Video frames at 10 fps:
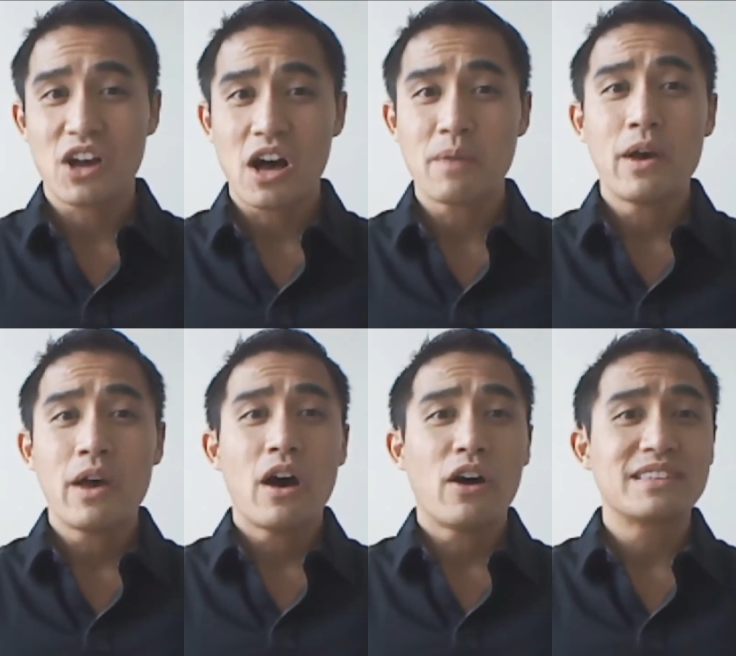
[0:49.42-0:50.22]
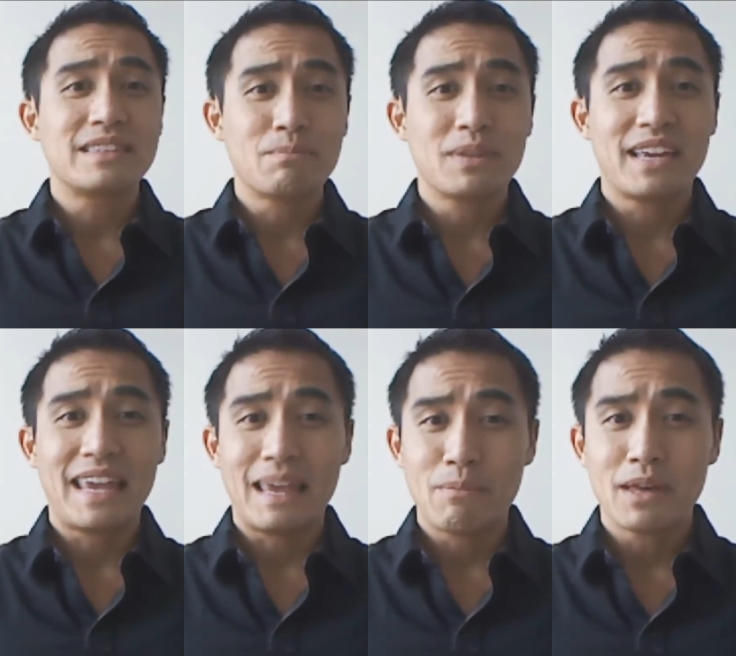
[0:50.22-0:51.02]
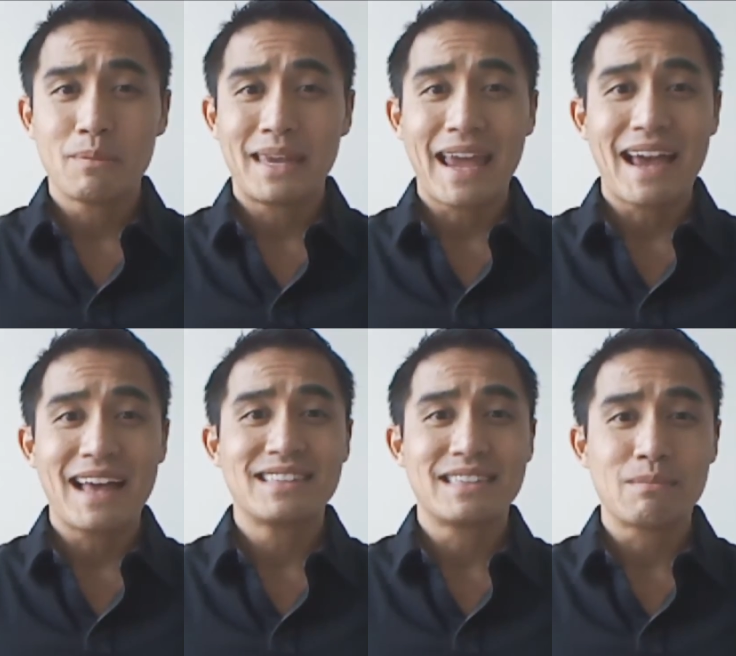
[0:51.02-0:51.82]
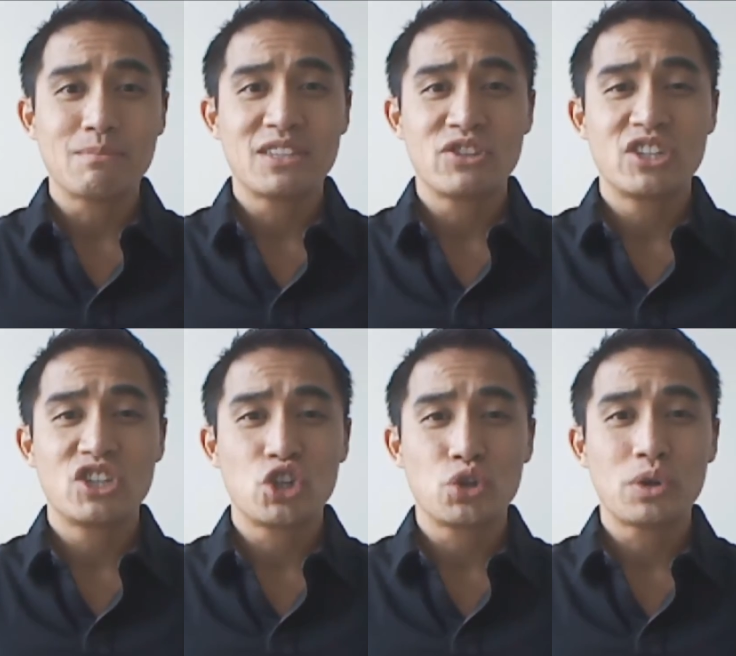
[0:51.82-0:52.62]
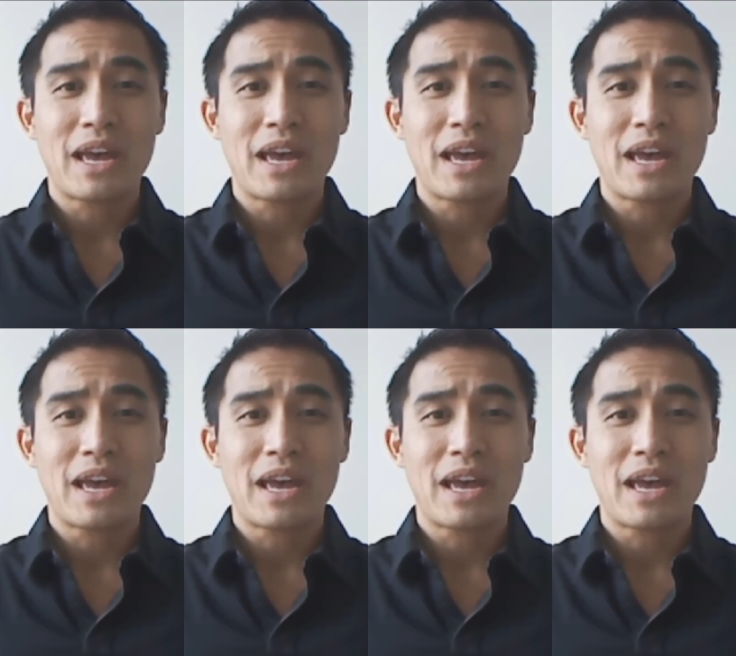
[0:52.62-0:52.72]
com or simply email me at simpson chu